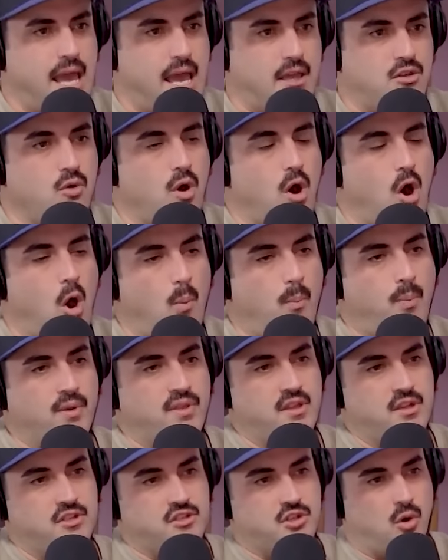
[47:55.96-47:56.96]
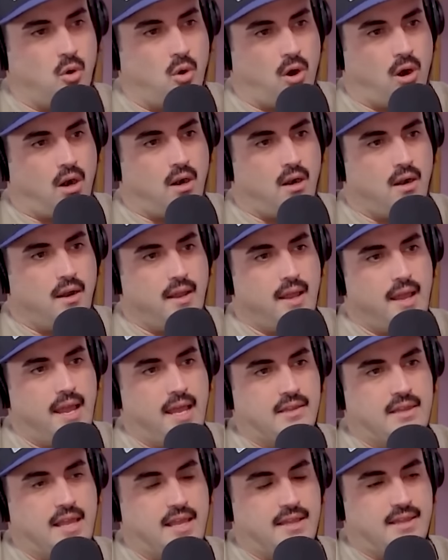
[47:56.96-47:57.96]
you open the door
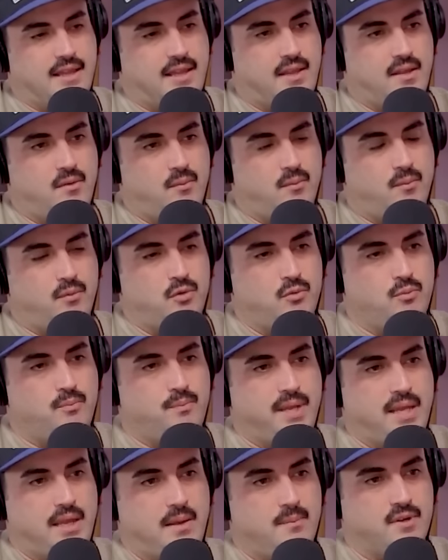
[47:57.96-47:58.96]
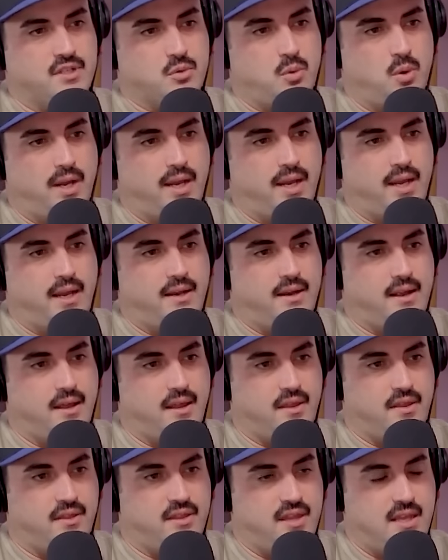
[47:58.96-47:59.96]
and then the you pee between
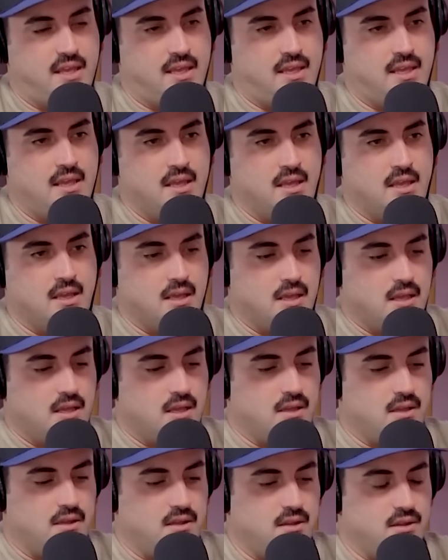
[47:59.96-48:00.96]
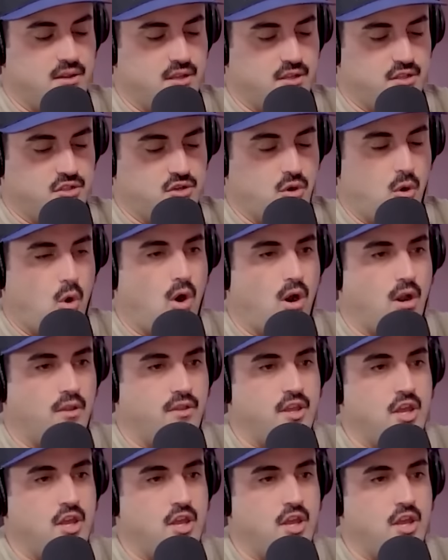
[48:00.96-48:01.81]
the the in door, traffic? the